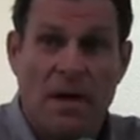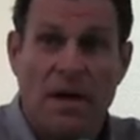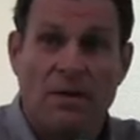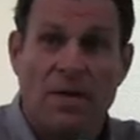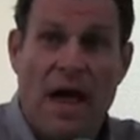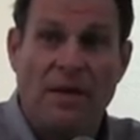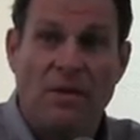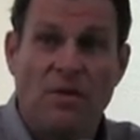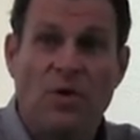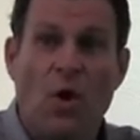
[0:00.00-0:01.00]
is
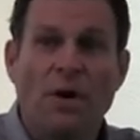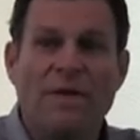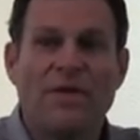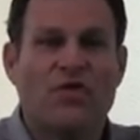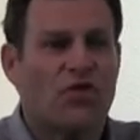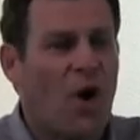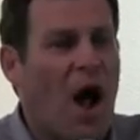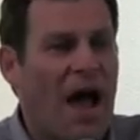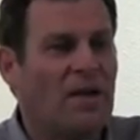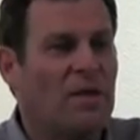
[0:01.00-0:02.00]
that don't even
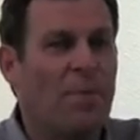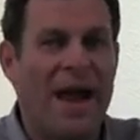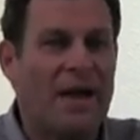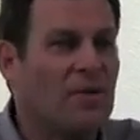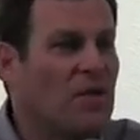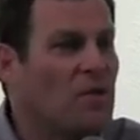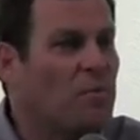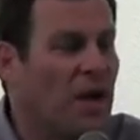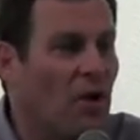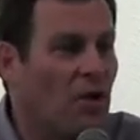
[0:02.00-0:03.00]
try to pass
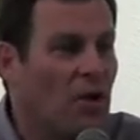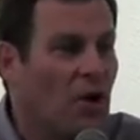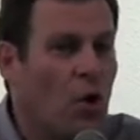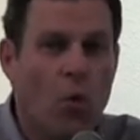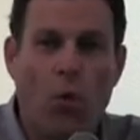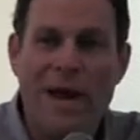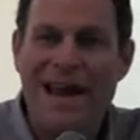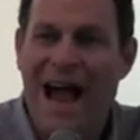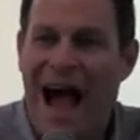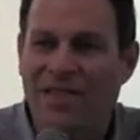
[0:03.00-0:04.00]
this bill.
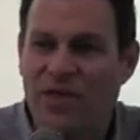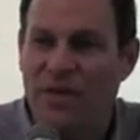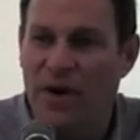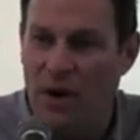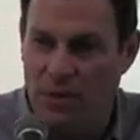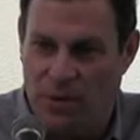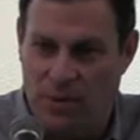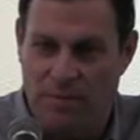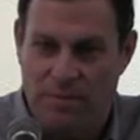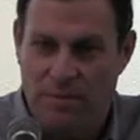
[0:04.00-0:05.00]
We got the
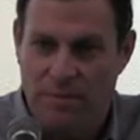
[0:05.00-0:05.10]
votes.